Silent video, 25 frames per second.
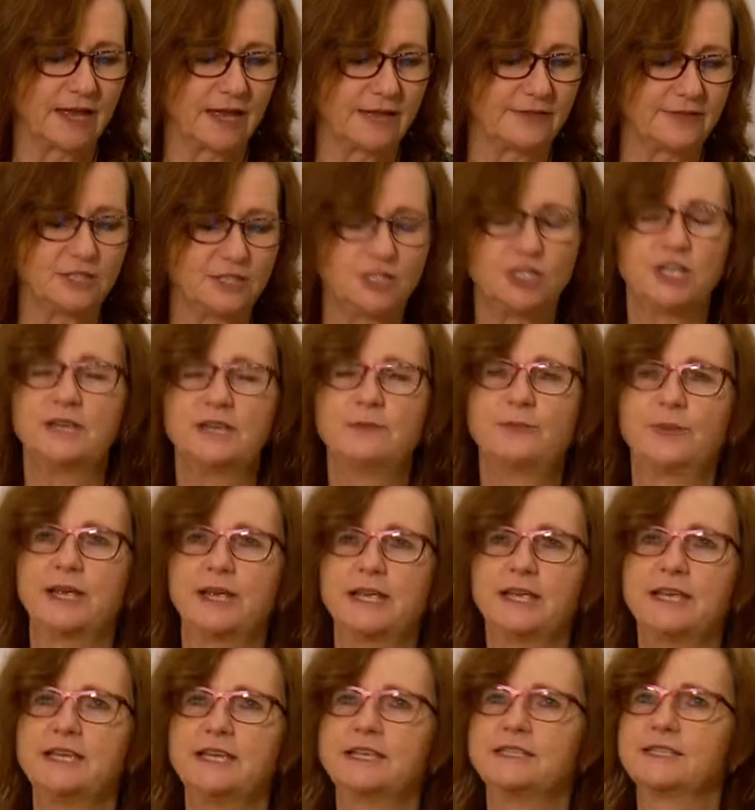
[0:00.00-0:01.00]
the
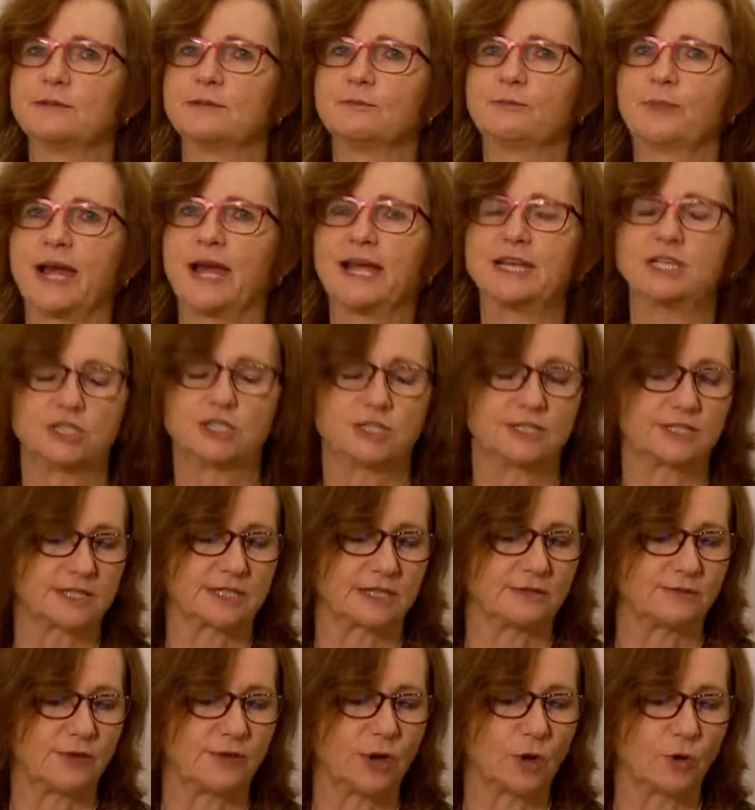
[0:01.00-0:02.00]
GPs and patients
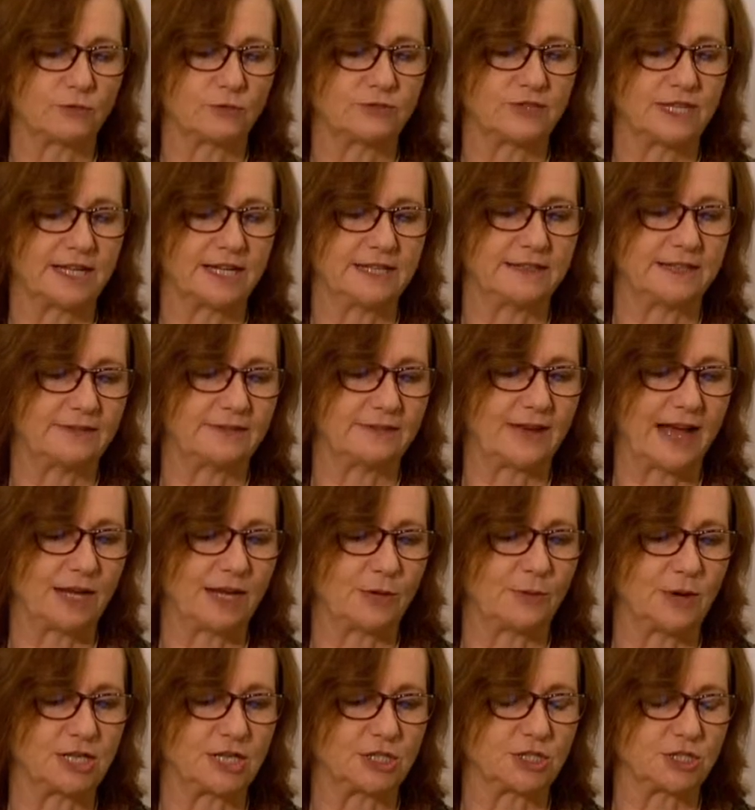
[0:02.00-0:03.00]
involved in the
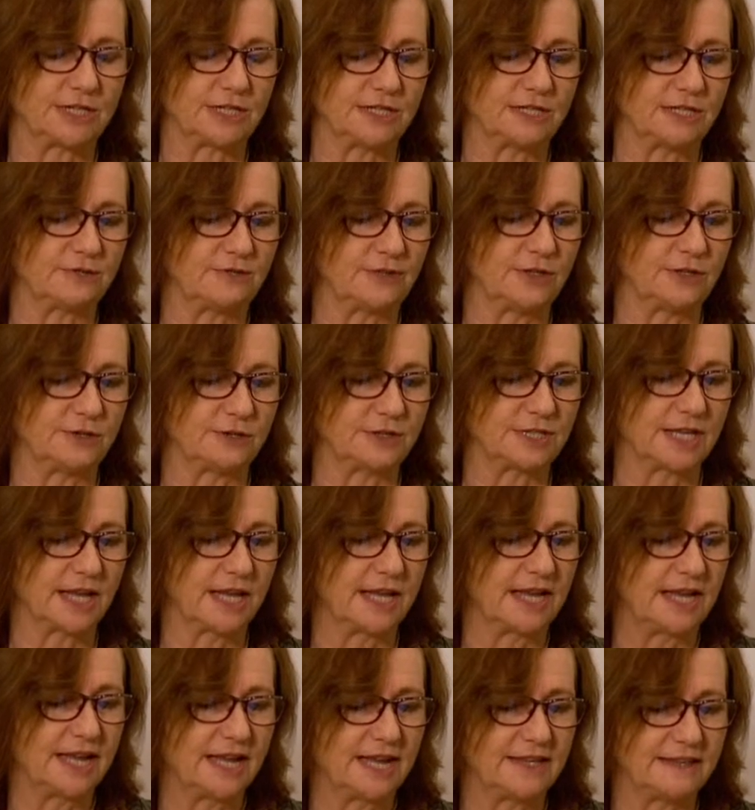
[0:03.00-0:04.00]
evaluation interviews,
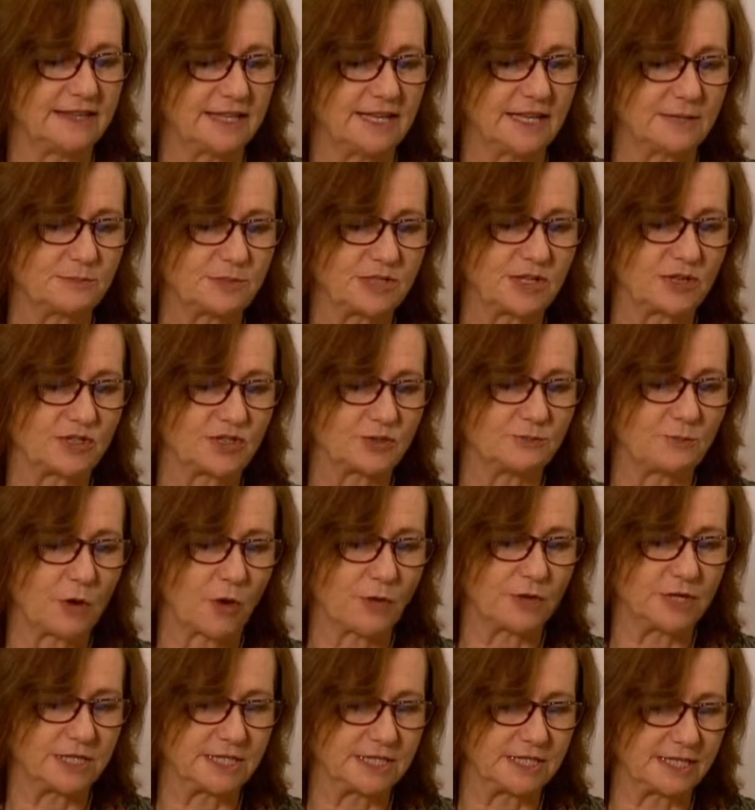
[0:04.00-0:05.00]
the Ipsos
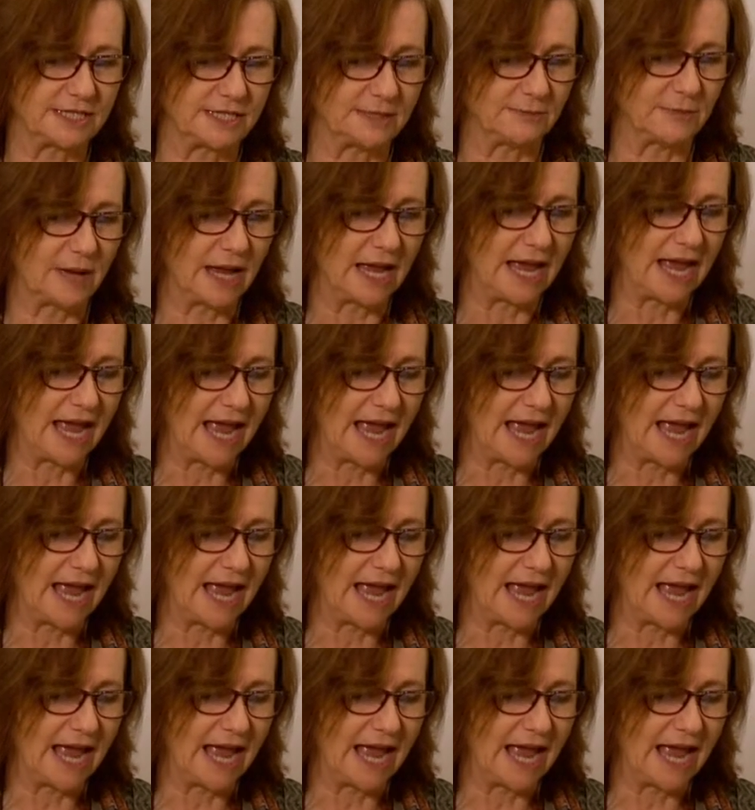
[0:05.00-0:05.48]
Mori team,